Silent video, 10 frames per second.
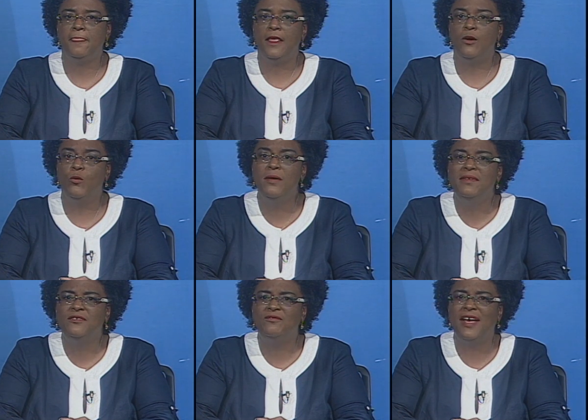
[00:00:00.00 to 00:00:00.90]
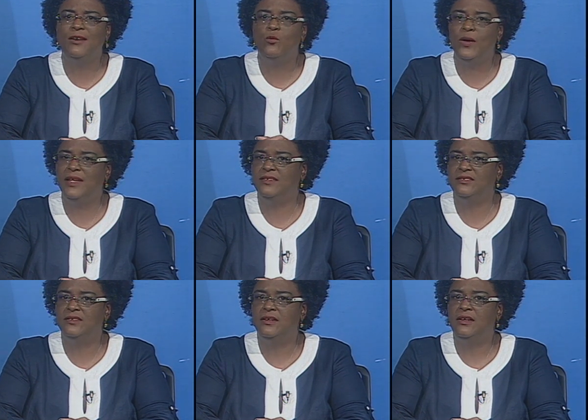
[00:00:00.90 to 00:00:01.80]
We must find
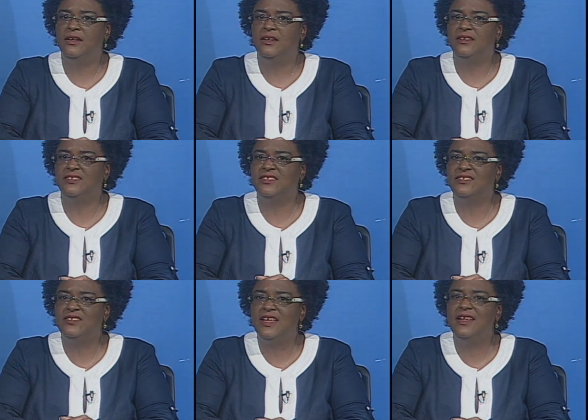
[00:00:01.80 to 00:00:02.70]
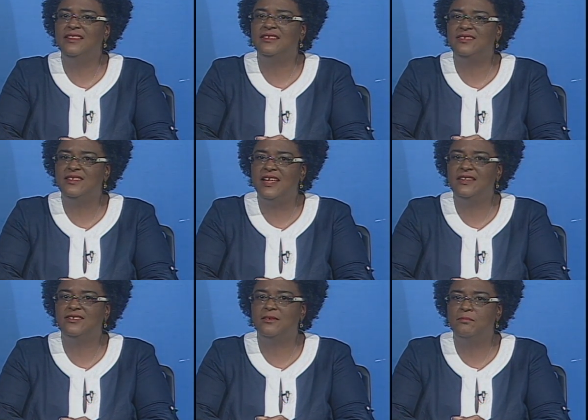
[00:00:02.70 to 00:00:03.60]
ways to sustain the
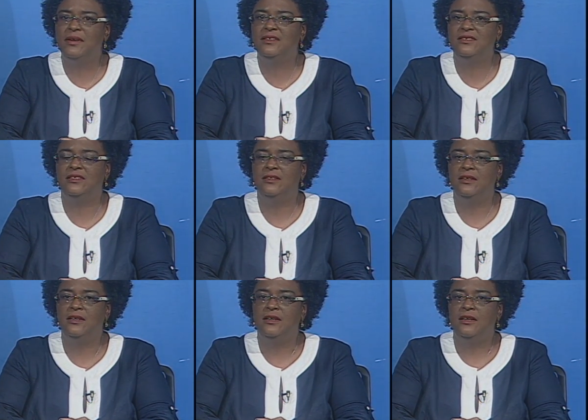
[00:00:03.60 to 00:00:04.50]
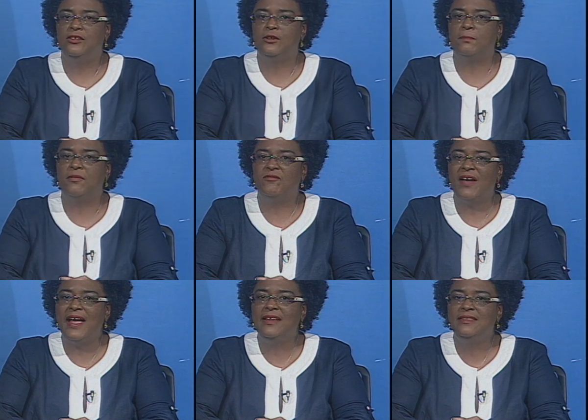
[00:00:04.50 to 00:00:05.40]
state's ability to
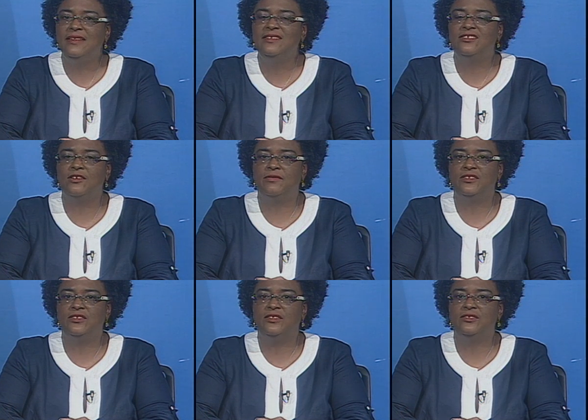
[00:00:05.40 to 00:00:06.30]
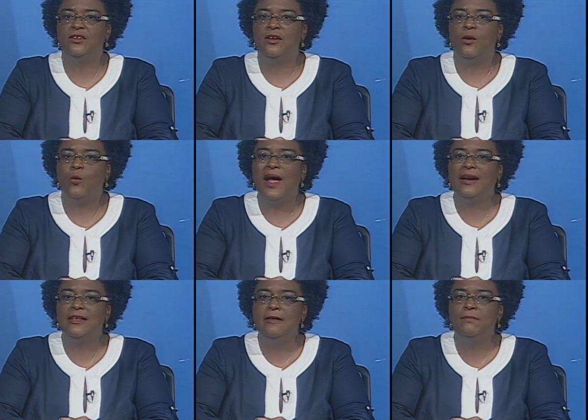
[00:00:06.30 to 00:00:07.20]
provide these services while
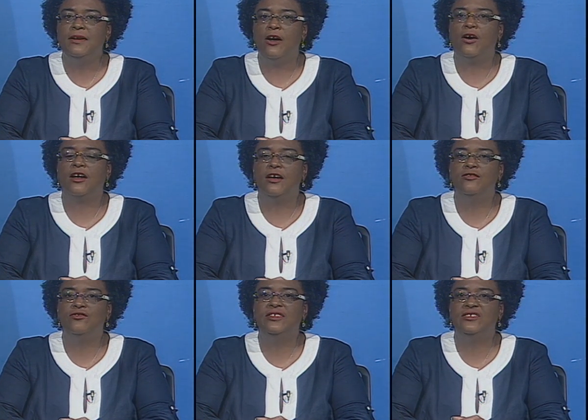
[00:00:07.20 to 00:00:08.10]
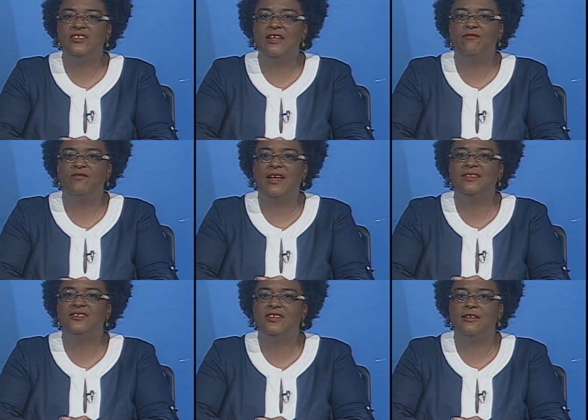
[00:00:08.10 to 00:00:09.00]
keeping our country safe
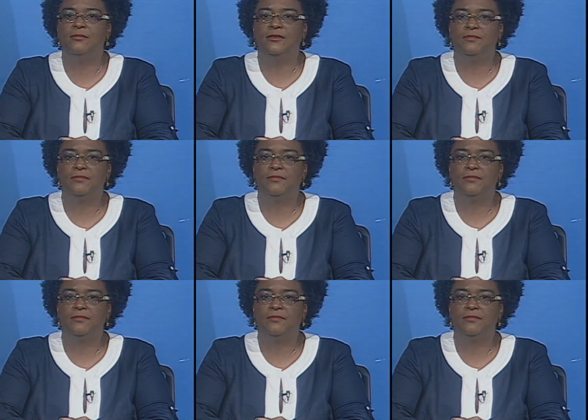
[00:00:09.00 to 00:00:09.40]
and stable.